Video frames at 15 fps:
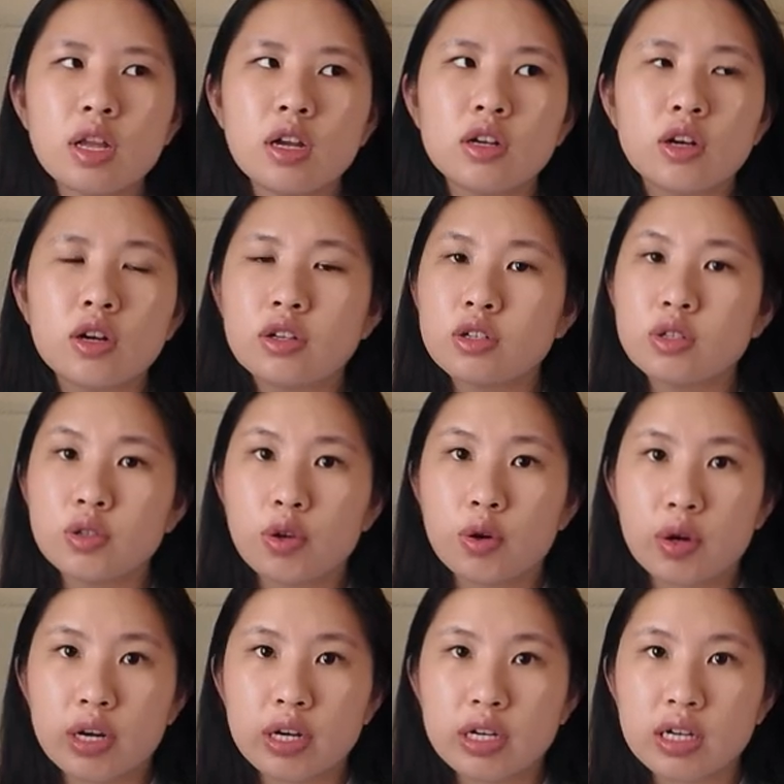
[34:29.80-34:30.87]
go to New
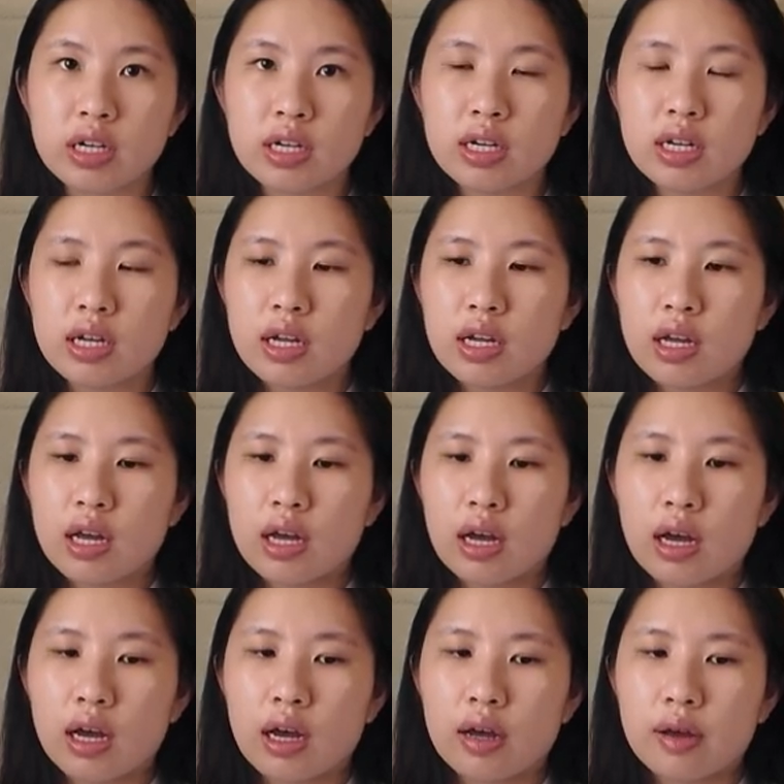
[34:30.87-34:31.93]
York.
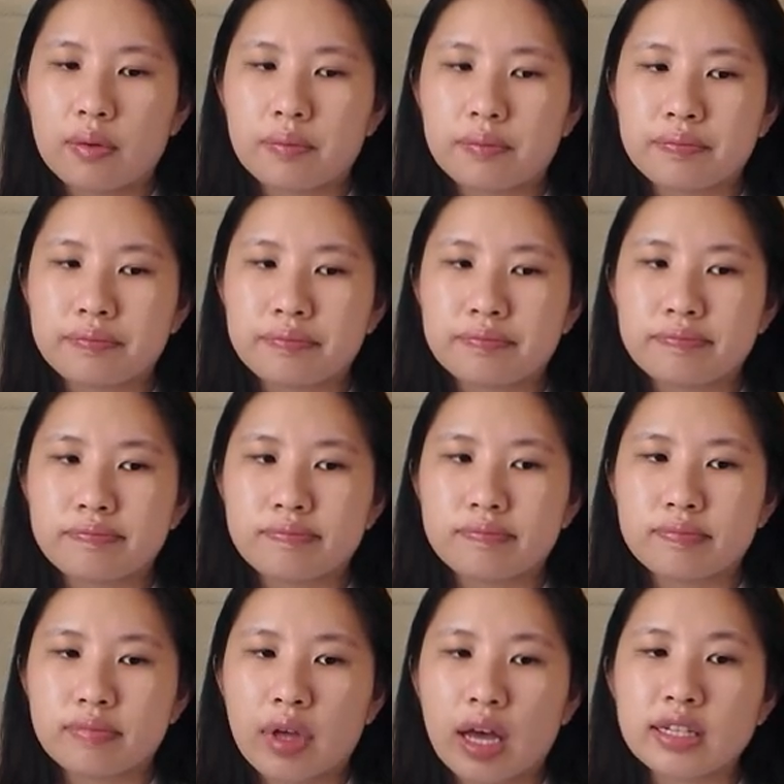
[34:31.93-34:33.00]
Um,
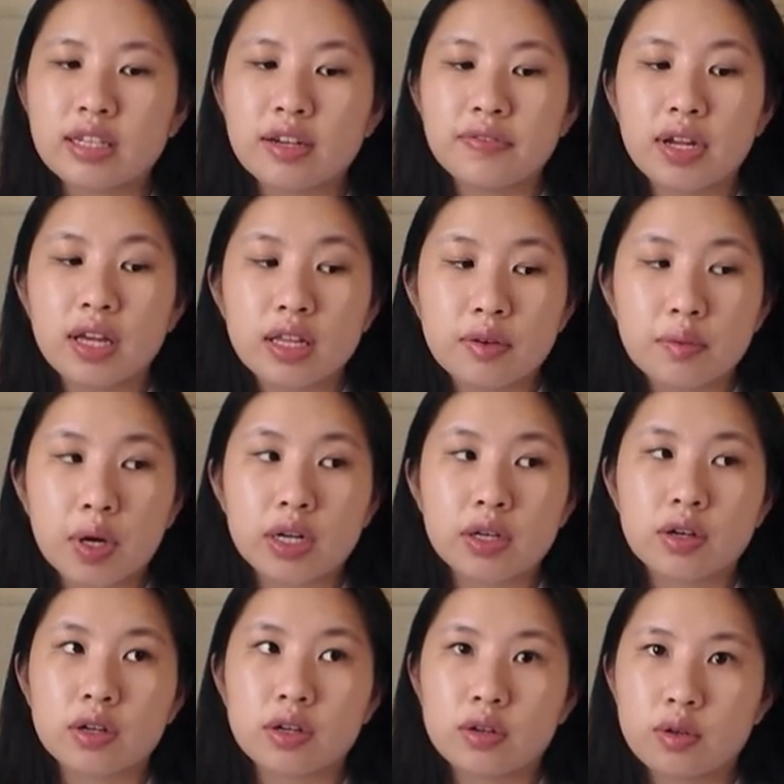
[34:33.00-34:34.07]
I definitely want to
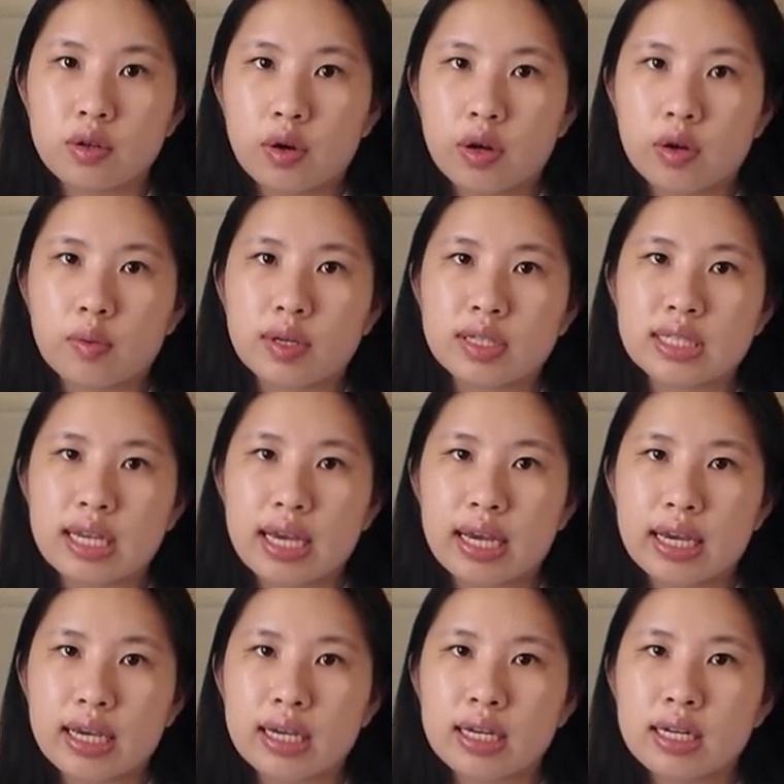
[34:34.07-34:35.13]
go to New York one
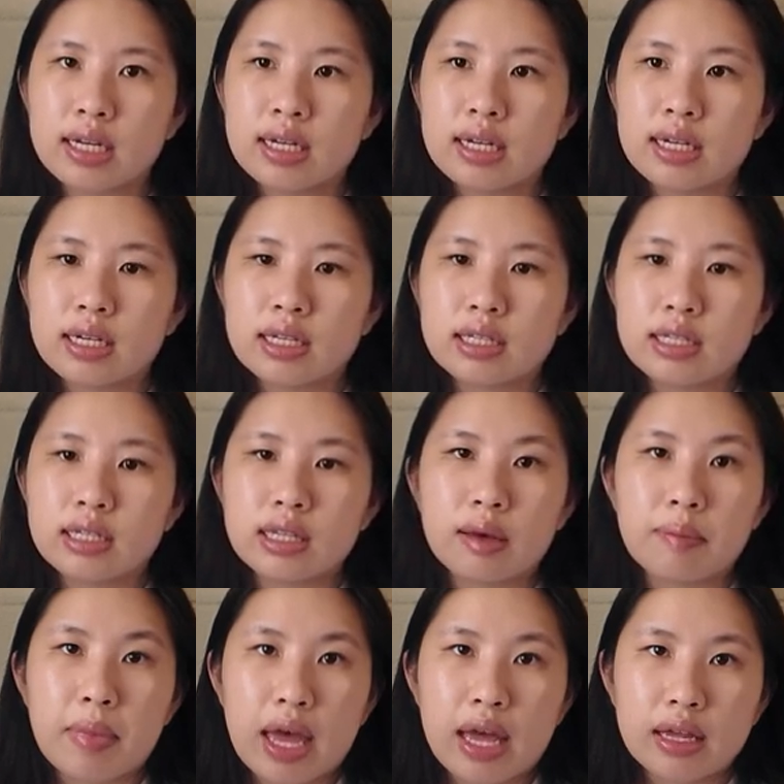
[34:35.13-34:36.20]
day, see the
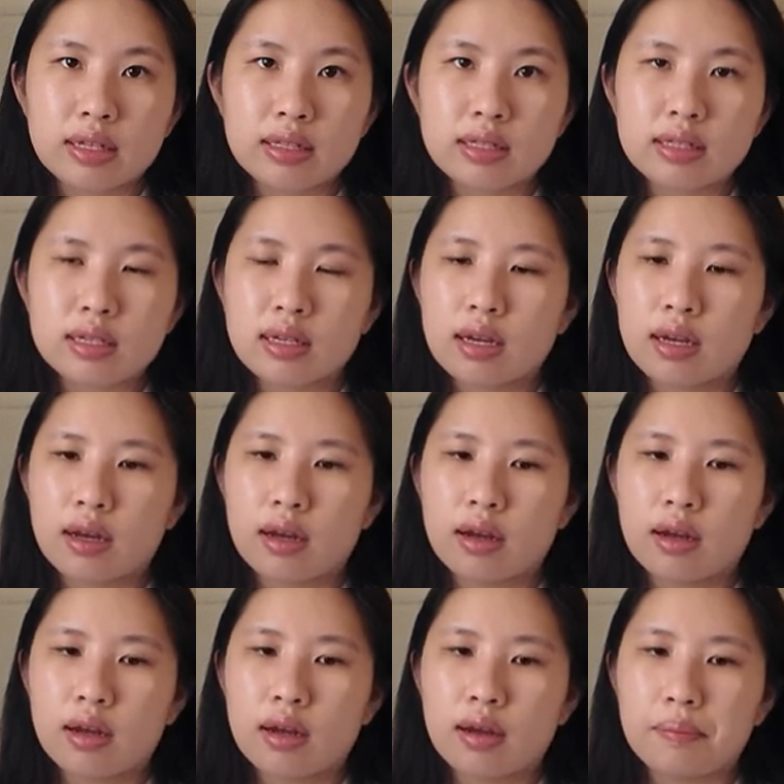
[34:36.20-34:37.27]
Met.
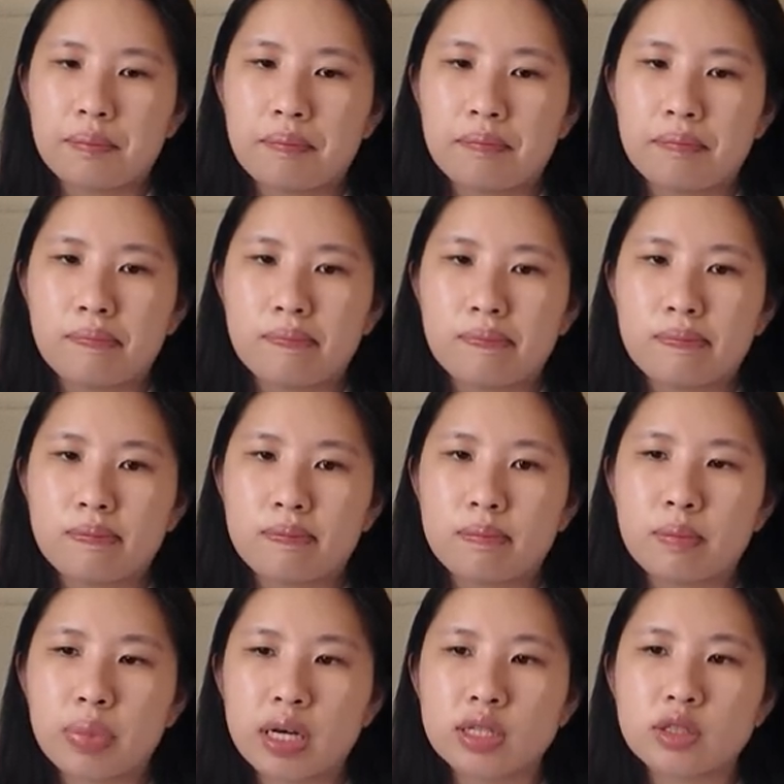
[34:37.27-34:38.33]
Um,
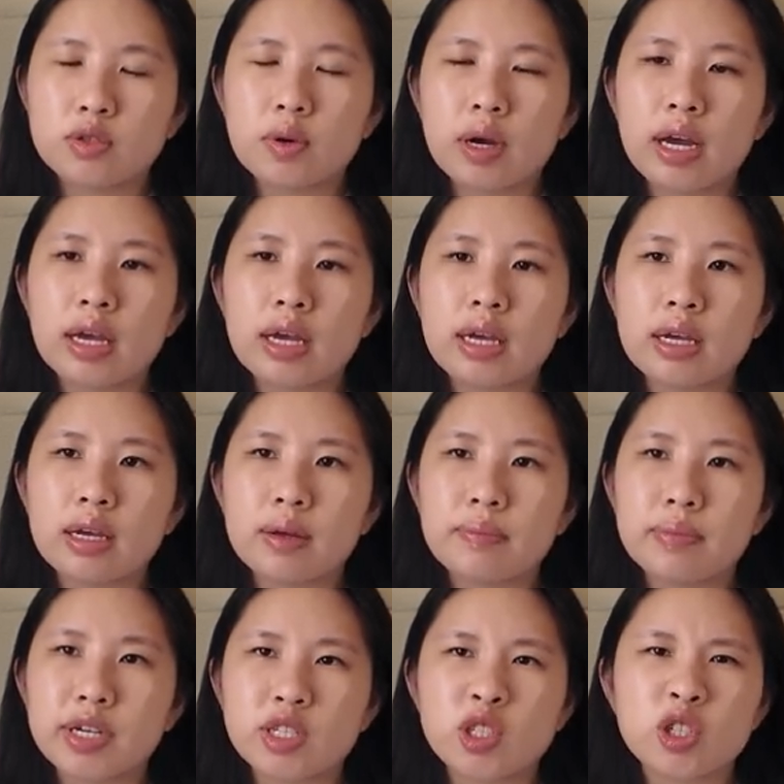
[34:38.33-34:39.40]
but do I
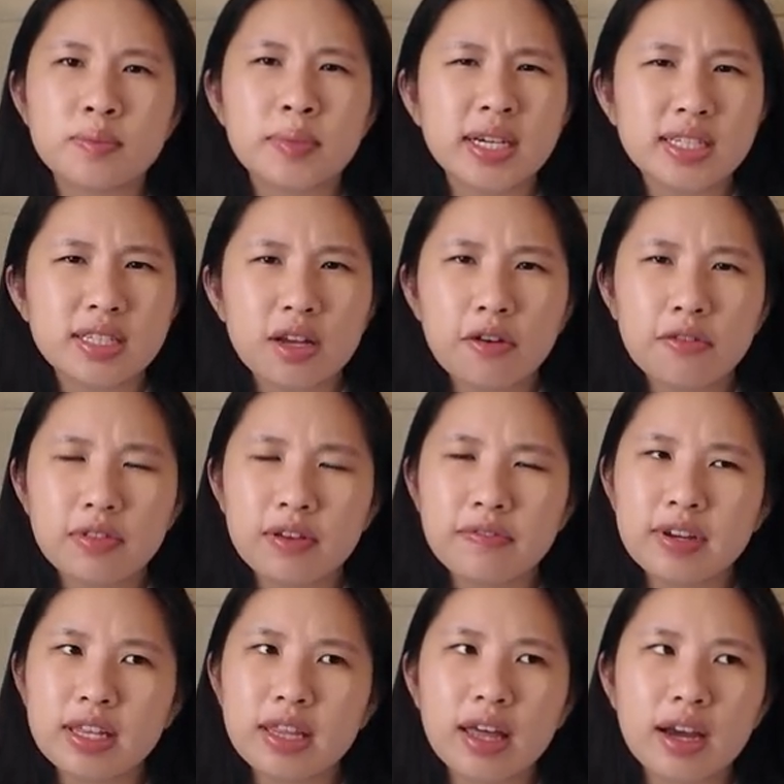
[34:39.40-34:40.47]
picture myself
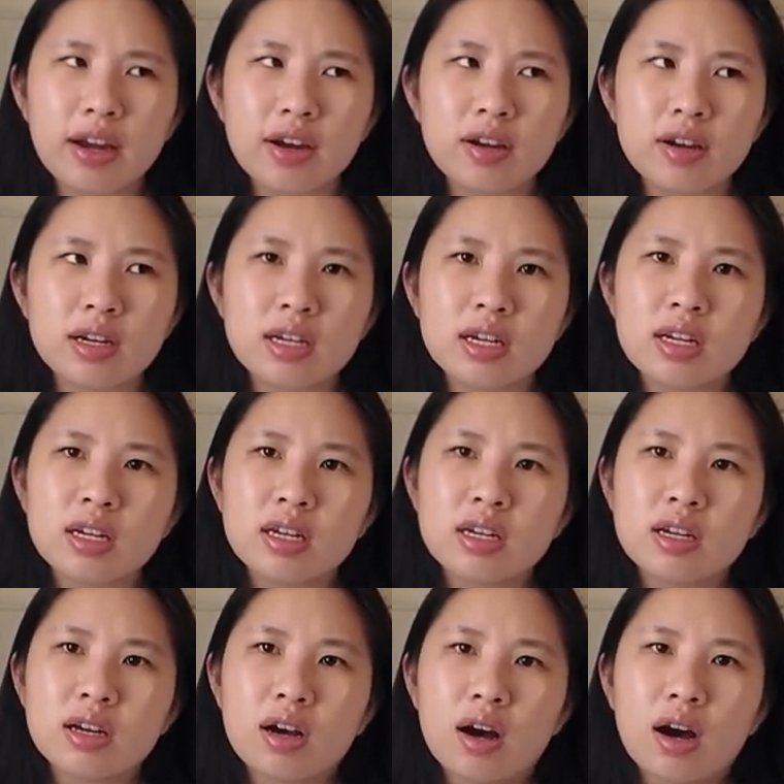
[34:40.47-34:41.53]
living there?
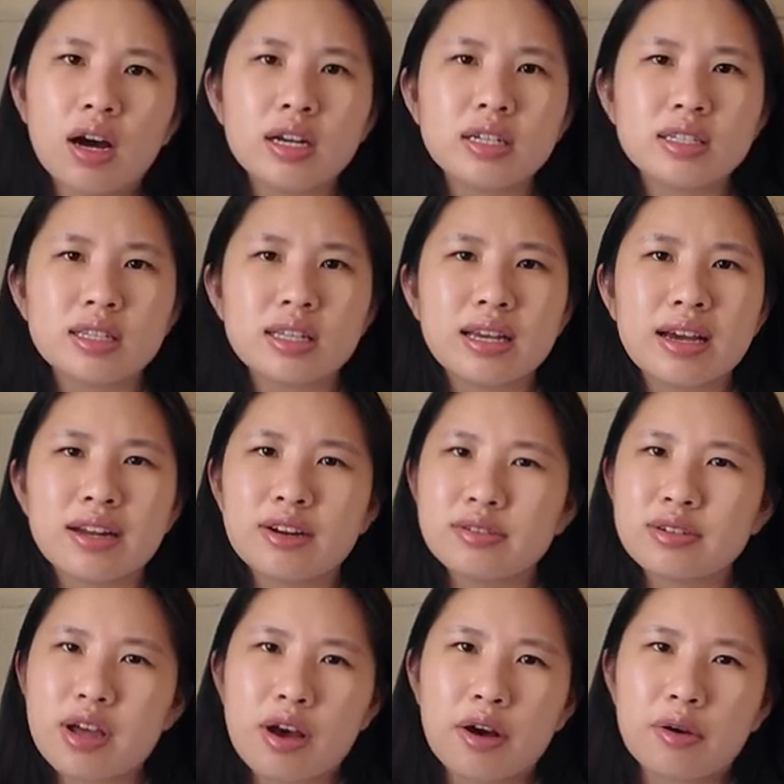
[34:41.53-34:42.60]
Honestly, I don't
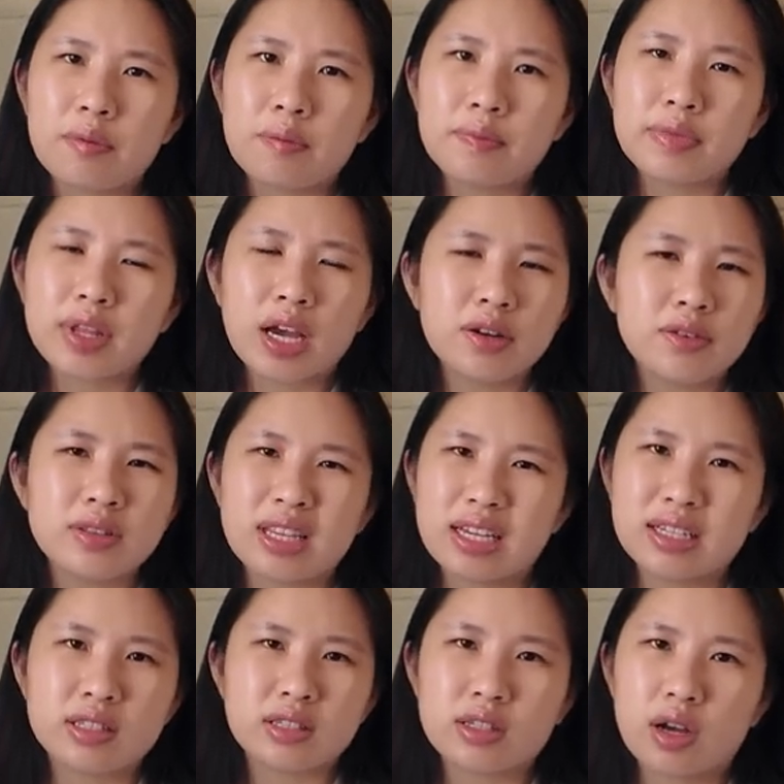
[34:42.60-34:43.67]
know. I don't
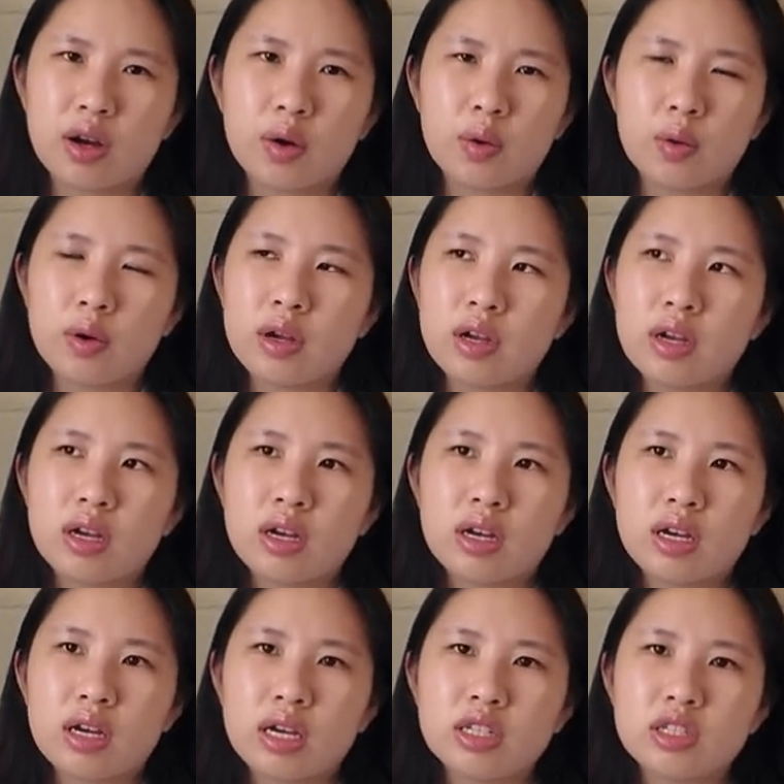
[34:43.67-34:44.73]
think so
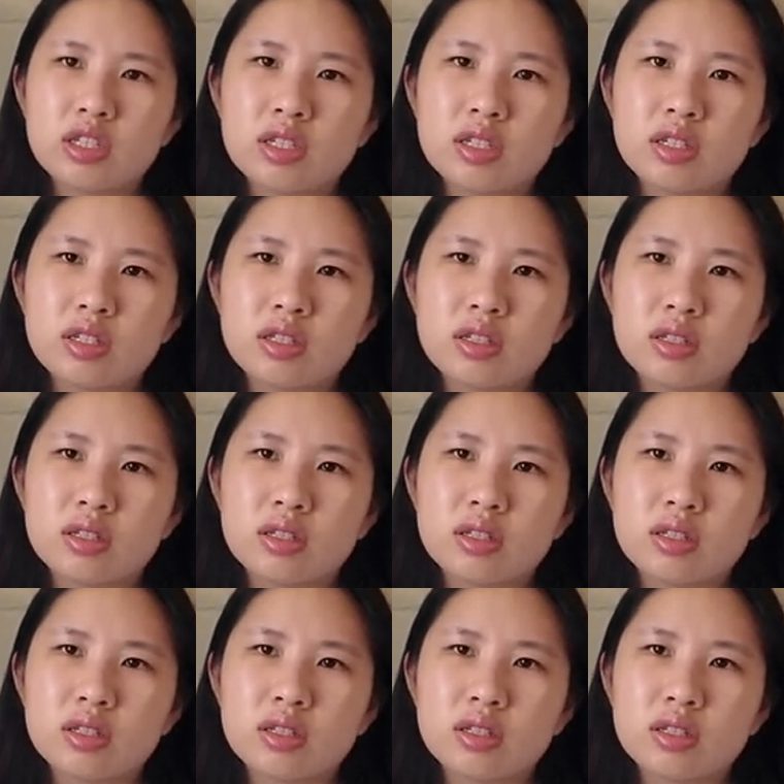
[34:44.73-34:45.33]
it's just